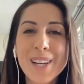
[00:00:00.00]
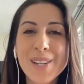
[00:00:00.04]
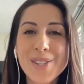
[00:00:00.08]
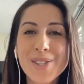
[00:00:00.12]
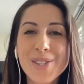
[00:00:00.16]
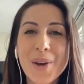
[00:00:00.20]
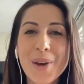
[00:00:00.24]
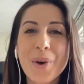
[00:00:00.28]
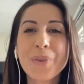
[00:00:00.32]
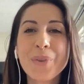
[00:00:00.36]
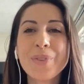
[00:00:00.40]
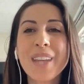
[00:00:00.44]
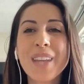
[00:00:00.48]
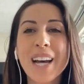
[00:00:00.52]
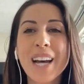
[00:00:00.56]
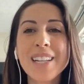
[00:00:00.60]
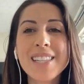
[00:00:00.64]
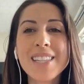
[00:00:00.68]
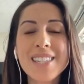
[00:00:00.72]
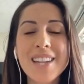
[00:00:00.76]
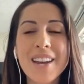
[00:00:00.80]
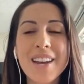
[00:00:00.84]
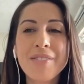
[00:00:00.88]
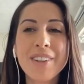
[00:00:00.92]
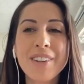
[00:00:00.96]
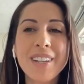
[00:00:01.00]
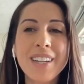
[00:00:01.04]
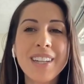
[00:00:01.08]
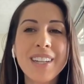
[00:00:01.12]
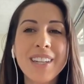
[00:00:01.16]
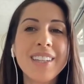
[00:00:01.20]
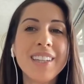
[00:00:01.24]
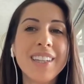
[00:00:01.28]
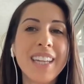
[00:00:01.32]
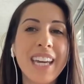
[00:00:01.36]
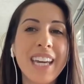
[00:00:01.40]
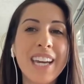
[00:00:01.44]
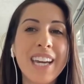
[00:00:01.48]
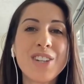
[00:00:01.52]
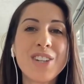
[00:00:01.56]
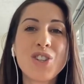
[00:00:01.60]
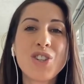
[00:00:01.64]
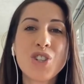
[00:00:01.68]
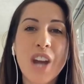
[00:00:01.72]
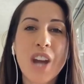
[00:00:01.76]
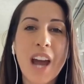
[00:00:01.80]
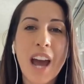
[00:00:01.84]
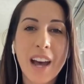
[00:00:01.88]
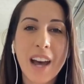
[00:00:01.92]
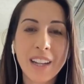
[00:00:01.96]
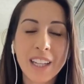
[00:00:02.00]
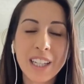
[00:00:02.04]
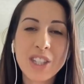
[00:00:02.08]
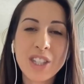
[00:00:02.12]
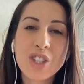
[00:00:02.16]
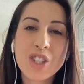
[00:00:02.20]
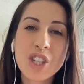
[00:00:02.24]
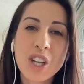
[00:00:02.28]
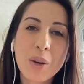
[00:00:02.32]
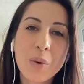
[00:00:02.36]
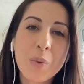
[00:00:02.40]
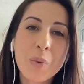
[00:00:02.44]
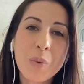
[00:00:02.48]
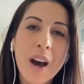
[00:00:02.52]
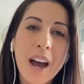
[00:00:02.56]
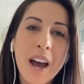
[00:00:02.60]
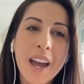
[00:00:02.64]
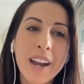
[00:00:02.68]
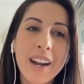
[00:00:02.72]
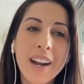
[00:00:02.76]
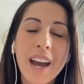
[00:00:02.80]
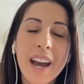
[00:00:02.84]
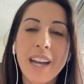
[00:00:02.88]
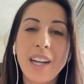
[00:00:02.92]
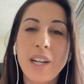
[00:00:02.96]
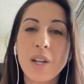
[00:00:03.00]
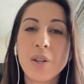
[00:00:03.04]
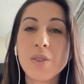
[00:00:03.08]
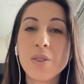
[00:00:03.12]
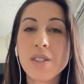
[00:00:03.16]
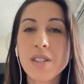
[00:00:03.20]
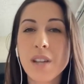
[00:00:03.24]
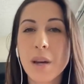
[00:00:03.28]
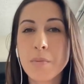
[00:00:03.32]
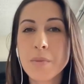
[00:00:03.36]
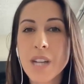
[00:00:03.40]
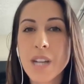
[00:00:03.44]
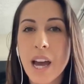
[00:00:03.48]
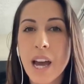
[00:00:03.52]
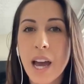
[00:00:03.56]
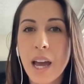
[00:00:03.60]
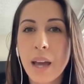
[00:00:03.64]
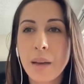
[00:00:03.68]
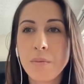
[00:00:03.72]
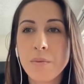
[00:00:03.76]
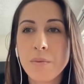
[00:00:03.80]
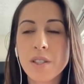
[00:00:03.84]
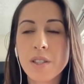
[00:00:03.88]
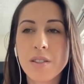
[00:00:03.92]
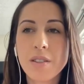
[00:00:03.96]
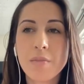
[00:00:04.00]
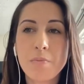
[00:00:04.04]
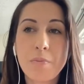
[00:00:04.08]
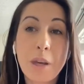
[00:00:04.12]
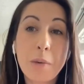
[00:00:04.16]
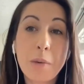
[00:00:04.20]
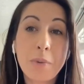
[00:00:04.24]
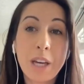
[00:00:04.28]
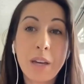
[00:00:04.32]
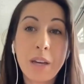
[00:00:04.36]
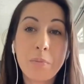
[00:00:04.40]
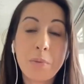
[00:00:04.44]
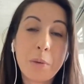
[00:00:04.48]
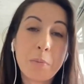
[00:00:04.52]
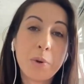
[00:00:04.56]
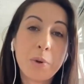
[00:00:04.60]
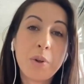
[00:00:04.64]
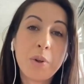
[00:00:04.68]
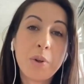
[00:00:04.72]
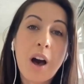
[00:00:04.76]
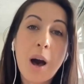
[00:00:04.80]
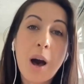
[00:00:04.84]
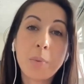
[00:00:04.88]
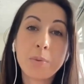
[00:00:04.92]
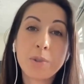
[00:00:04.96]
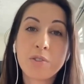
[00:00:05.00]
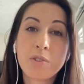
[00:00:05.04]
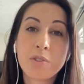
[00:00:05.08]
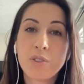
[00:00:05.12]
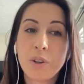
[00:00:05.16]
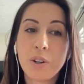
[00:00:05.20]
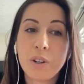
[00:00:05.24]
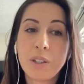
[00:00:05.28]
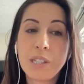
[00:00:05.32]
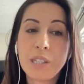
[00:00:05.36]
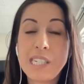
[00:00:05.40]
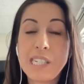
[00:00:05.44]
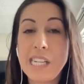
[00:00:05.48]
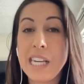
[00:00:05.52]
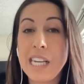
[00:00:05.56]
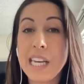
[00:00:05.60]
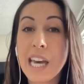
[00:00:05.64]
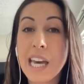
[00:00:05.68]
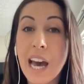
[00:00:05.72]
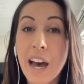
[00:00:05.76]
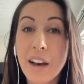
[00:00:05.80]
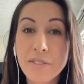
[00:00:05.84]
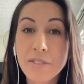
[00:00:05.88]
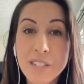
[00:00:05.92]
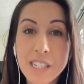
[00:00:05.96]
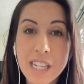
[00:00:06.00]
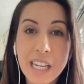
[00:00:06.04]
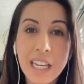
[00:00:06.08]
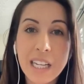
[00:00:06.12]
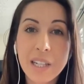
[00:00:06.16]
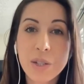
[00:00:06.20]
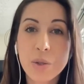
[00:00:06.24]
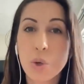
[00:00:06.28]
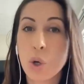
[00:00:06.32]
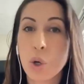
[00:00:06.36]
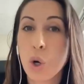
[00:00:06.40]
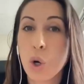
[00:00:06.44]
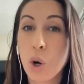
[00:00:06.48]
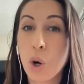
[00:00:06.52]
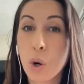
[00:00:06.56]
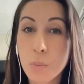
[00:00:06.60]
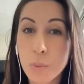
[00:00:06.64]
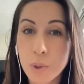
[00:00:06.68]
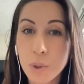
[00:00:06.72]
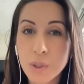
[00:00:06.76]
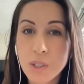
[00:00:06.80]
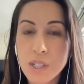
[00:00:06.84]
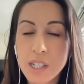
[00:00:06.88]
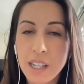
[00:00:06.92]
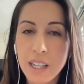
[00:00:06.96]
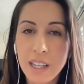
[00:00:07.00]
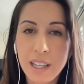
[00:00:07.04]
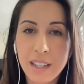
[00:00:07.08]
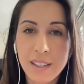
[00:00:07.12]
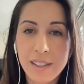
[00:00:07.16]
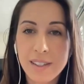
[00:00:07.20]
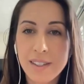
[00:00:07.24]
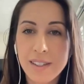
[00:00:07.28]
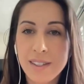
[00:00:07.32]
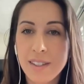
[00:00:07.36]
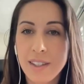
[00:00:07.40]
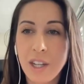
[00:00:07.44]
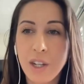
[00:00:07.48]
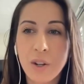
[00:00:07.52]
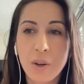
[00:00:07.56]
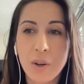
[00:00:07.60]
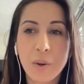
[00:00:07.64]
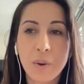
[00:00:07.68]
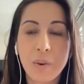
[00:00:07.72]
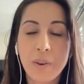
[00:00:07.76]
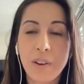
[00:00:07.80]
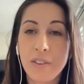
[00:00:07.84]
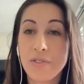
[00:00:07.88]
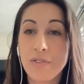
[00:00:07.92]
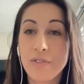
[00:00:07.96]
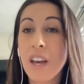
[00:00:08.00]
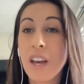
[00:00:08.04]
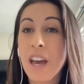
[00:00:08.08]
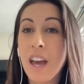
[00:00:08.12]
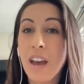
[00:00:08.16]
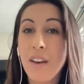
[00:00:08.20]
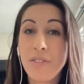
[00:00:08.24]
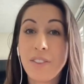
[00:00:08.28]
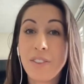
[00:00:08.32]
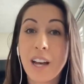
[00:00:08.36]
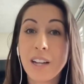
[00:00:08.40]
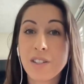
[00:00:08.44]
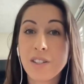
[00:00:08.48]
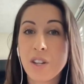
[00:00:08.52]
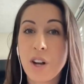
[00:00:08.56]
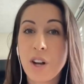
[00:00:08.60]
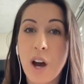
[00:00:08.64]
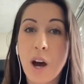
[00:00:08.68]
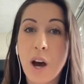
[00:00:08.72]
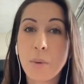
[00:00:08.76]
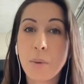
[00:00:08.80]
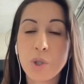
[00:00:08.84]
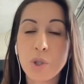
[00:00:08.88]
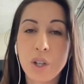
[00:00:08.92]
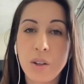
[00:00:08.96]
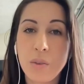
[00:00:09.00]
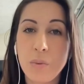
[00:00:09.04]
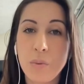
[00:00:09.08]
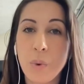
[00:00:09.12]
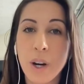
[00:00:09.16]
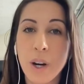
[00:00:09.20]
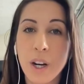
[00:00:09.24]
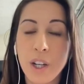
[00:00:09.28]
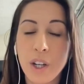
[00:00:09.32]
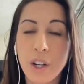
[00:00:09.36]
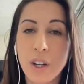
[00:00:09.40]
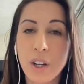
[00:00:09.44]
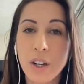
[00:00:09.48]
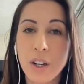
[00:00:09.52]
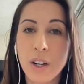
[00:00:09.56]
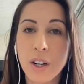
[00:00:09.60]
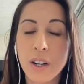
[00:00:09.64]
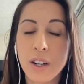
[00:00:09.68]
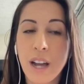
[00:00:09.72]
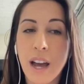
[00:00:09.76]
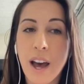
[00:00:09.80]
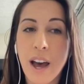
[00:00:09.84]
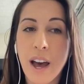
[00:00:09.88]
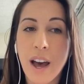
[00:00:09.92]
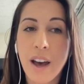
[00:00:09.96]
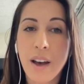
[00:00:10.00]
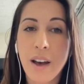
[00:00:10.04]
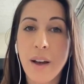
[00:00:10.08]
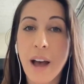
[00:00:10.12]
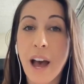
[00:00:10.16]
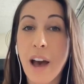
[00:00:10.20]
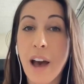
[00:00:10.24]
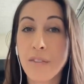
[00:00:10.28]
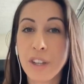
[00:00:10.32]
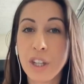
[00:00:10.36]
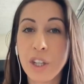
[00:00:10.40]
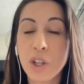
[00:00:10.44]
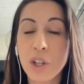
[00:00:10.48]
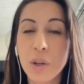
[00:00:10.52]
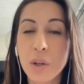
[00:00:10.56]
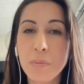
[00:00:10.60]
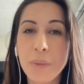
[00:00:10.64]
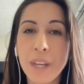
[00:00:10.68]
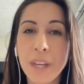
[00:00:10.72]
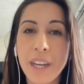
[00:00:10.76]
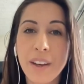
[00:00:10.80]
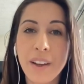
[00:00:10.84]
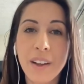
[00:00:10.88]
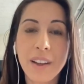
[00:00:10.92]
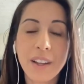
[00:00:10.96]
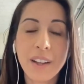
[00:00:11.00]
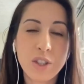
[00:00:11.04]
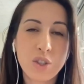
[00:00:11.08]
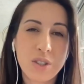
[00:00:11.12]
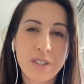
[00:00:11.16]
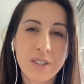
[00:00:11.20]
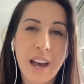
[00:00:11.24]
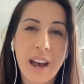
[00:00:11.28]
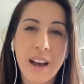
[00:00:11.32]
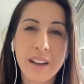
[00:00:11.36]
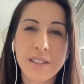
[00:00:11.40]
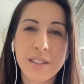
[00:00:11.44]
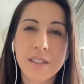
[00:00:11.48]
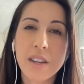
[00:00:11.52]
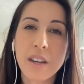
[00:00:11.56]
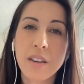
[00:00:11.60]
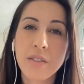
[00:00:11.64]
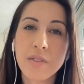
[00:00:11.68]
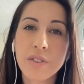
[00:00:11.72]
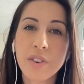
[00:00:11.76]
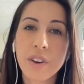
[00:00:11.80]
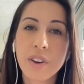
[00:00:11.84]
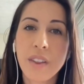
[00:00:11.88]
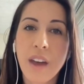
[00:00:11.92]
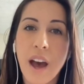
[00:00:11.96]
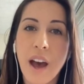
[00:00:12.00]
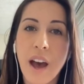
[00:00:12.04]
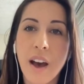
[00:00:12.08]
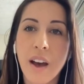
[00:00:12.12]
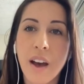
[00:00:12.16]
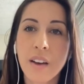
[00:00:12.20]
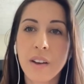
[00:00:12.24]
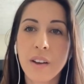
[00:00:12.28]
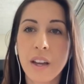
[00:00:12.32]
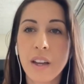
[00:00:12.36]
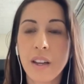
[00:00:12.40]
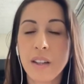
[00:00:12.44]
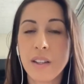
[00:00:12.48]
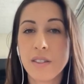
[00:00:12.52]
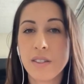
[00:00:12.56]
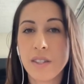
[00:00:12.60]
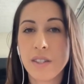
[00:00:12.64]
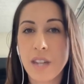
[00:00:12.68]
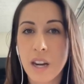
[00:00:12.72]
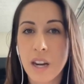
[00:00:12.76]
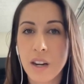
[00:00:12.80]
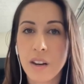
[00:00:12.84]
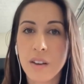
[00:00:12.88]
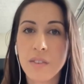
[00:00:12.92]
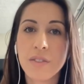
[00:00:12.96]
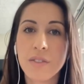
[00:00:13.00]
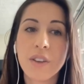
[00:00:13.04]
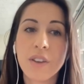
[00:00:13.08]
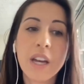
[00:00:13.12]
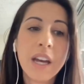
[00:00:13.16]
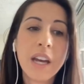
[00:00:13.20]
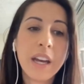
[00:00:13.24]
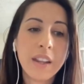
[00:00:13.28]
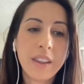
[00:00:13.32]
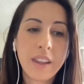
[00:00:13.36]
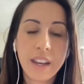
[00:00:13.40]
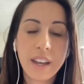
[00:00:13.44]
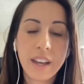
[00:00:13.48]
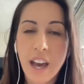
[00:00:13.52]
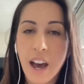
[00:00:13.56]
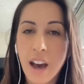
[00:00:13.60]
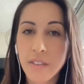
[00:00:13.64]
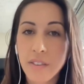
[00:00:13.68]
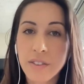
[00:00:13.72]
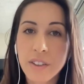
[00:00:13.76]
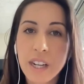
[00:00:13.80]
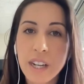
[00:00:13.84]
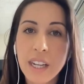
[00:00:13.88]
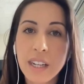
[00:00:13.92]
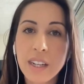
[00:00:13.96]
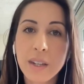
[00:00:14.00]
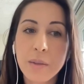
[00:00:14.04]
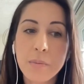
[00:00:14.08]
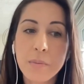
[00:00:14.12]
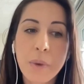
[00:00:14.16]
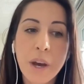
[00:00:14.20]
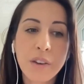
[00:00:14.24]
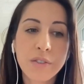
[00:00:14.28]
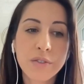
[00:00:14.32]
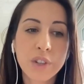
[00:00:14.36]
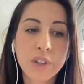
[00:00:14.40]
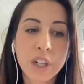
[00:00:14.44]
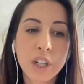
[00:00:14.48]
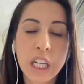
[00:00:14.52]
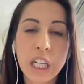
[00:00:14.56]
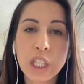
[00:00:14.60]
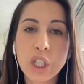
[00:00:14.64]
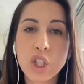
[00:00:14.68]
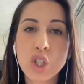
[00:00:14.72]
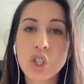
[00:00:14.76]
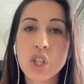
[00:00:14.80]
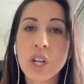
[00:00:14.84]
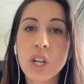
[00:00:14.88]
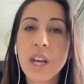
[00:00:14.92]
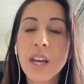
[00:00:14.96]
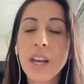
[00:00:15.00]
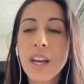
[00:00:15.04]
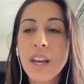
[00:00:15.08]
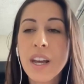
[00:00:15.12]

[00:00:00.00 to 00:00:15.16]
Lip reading: So that's definitely a challenging one. I know sometimes maybe people opt for decaf teas or herbal teas, if that's an option where you're having your meal and just asking for that instead of the caffeinated beverage.